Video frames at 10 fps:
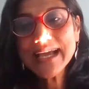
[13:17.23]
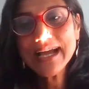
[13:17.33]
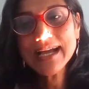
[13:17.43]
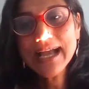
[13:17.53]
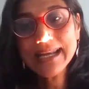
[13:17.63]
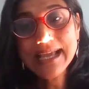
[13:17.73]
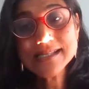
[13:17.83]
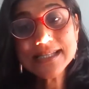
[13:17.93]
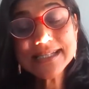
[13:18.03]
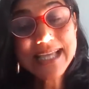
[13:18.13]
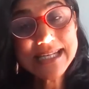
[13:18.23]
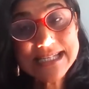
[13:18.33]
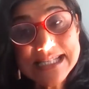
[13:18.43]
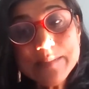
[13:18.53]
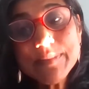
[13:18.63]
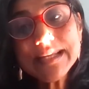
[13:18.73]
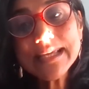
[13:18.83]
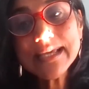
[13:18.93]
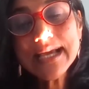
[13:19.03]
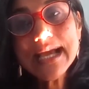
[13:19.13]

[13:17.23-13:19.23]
a deeply